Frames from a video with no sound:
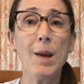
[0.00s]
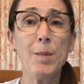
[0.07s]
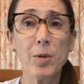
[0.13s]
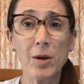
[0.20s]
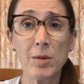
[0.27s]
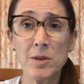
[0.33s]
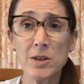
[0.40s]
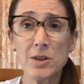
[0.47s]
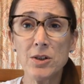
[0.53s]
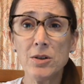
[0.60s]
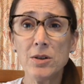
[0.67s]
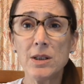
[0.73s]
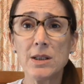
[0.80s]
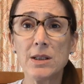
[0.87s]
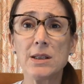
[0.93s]
I promise
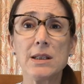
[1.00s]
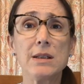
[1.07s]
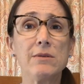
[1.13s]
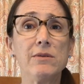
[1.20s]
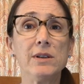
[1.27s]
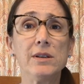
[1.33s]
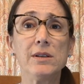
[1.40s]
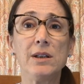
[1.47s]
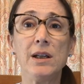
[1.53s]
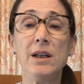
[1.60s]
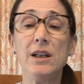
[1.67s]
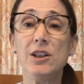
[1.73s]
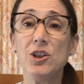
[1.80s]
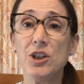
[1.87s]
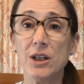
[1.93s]
you that this is a very
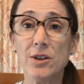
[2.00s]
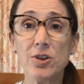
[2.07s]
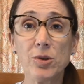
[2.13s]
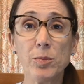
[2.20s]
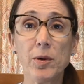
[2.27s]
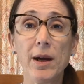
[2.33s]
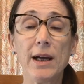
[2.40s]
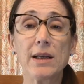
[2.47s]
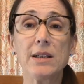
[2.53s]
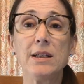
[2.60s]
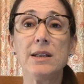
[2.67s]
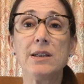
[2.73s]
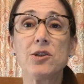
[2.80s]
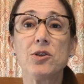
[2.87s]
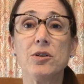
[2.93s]
gentle
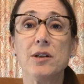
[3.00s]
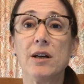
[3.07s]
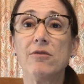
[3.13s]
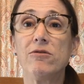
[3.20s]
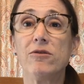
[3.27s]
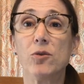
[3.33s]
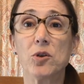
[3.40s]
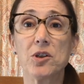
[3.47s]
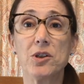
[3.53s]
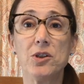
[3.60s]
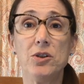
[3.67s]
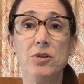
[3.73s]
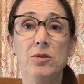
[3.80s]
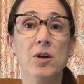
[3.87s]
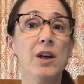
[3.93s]
practice. You're not
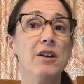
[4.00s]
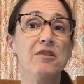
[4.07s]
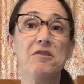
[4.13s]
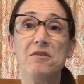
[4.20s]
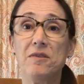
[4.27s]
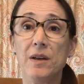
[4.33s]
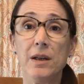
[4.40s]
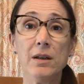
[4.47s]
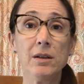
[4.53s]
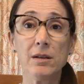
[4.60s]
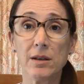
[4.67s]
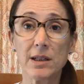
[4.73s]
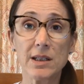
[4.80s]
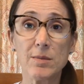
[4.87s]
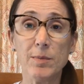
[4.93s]
forced to feel
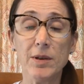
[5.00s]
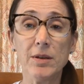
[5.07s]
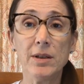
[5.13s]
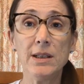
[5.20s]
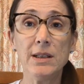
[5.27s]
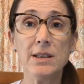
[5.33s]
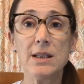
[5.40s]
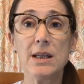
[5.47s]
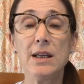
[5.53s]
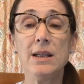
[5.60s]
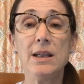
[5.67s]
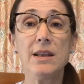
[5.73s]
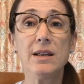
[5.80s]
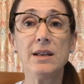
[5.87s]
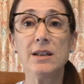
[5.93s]
or experience
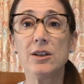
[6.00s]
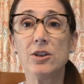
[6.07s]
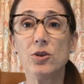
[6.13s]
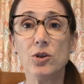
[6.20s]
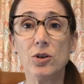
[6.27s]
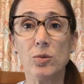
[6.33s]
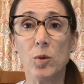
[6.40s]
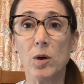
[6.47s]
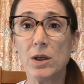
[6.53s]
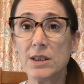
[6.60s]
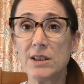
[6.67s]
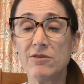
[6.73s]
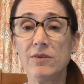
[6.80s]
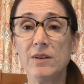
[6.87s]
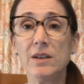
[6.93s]
anything that you don't want
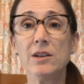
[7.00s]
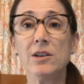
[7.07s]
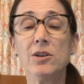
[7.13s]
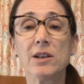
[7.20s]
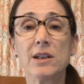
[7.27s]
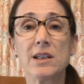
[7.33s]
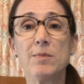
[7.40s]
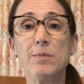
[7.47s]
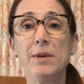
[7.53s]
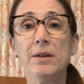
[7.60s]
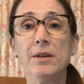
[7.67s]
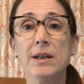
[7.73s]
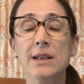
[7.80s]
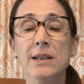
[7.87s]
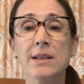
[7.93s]
to feel or
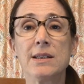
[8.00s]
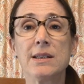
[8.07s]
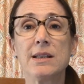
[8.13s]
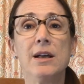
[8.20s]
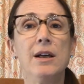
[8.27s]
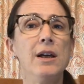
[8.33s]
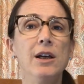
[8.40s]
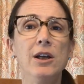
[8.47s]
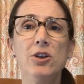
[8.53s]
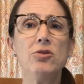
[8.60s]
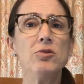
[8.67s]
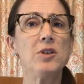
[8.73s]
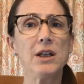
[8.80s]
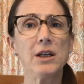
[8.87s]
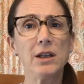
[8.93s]
experience.
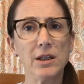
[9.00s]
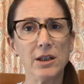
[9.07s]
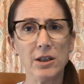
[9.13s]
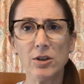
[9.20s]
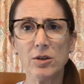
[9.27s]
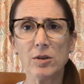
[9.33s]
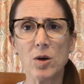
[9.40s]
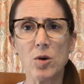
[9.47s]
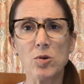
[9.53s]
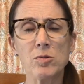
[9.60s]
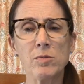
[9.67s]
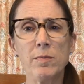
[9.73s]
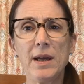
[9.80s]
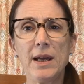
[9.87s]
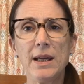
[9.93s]
You take it at your
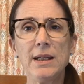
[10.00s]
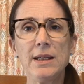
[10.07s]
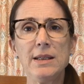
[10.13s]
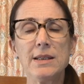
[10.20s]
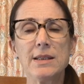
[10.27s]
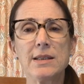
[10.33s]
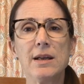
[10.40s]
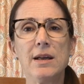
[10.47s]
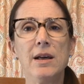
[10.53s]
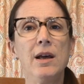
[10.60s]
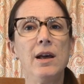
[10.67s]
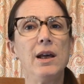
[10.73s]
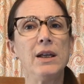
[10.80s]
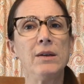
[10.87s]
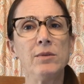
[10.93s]
own pace,
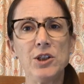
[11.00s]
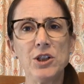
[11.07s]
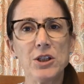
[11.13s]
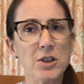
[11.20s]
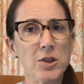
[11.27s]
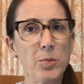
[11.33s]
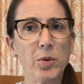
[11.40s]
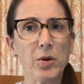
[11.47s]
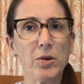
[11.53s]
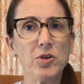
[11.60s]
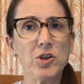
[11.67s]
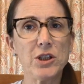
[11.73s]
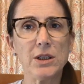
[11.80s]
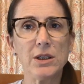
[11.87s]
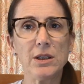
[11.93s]
and we just
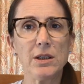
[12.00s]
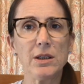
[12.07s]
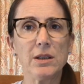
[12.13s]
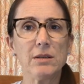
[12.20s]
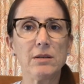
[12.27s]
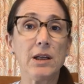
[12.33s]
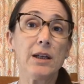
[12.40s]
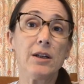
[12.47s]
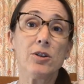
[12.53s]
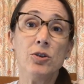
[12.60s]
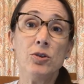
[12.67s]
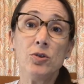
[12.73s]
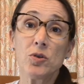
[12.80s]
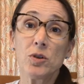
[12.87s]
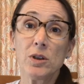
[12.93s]
approach it like a
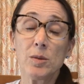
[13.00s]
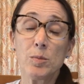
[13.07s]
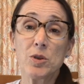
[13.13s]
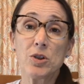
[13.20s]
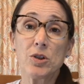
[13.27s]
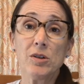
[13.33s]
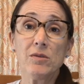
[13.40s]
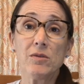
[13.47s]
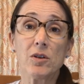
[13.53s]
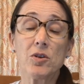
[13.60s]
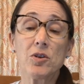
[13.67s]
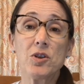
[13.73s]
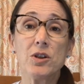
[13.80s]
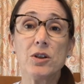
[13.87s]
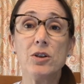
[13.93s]
neutral
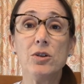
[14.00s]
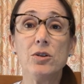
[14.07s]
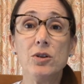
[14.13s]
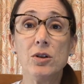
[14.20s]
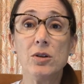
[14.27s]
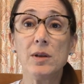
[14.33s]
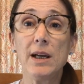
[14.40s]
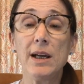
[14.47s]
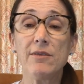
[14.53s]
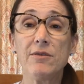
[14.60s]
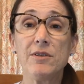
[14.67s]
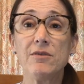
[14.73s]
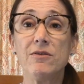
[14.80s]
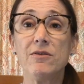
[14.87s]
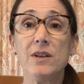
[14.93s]
observer, so you don't
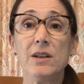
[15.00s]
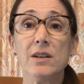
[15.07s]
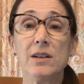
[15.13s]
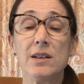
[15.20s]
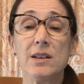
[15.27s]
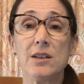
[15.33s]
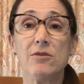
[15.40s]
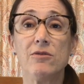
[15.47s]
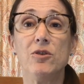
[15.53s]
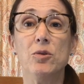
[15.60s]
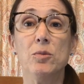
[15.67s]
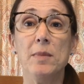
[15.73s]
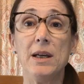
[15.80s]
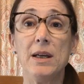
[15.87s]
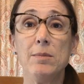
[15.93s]
have to feel as if
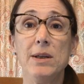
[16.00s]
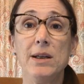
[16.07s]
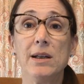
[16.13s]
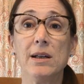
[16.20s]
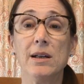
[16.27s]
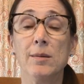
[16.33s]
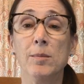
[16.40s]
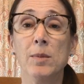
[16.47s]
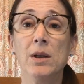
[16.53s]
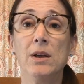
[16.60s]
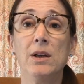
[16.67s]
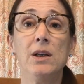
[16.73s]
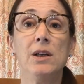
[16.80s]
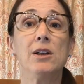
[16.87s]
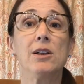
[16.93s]
you may become
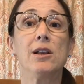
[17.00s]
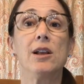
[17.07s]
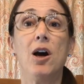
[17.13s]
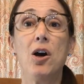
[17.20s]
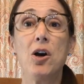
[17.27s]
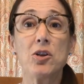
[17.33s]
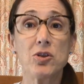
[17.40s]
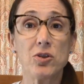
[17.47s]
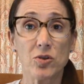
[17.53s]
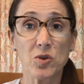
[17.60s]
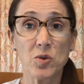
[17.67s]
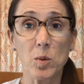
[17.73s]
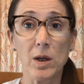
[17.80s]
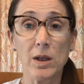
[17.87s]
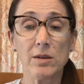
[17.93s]
lost or
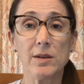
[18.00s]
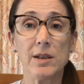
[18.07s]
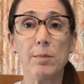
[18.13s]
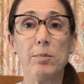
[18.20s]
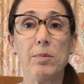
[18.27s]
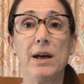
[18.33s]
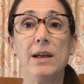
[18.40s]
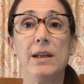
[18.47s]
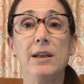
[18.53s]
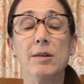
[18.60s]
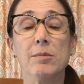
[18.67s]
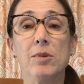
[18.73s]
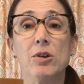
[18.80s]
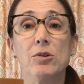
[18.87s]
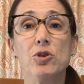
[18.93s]
swallowed up by the
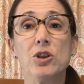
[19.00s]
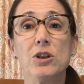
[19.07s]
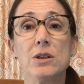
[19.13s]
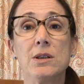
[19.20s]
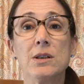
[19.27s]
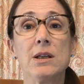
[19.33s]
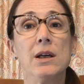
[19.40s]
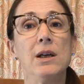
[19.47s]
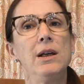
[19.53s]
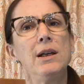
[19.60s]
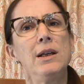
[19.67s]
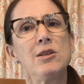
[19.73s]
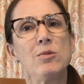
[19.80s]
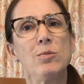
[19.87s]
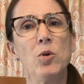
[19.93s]
emotions.
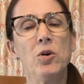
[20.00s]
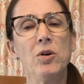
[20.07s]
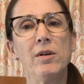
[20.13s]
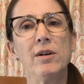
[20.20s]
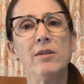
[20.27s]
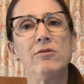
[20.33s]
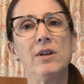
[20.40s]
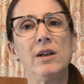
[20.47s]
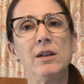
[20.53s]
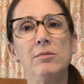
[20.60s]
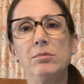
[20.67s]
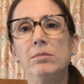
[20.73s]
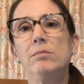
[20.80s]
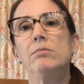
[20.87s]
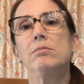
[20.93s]
It's more of
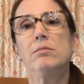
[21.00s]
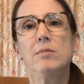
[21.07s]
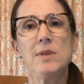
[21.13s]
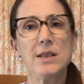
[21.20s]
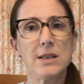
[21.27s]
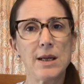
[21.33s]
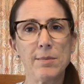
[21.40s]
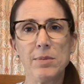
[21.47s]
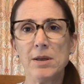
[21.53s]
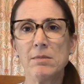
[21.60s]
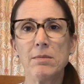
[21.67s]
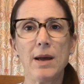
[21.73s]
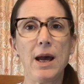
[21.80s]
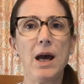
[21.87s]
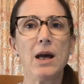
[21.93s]
a
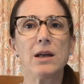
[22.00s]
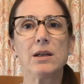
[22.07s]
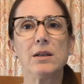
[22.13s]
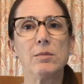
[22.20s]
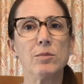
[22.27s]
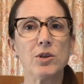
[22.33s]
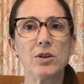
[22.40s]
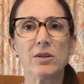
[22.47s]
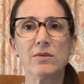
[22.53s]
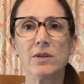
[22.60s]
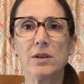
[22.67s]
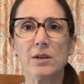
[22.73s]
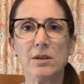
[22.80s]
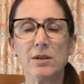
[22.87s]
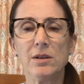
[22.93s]
stepping back and
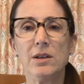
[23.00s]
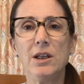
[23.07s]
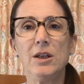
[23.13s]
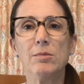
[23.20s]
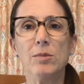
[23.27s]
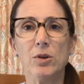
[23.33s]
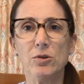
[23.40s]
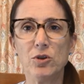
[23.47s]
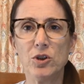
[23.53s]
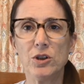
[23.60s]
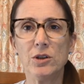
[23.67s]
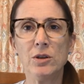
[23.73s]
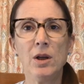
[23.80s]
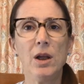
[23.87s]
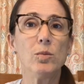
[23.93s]
observing the
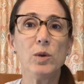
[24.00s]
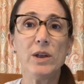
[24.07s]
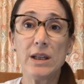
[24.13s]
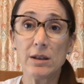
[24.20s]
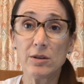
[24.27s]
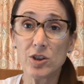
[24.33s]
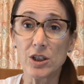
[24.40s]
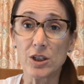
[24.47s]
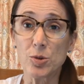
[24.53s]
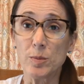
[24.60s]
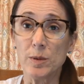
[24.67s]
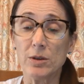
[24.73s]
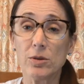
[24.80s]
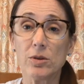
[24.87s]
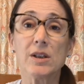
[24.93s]
emotion without
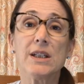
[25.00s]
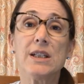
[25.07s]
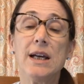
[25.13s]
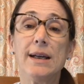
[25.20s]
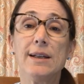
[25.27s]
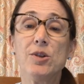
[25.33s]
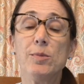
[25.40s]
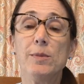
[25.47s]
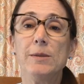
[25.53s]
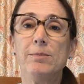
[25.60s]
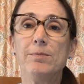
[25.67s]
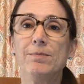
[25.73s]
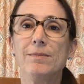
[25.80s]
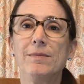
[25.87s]
judgment or attachment.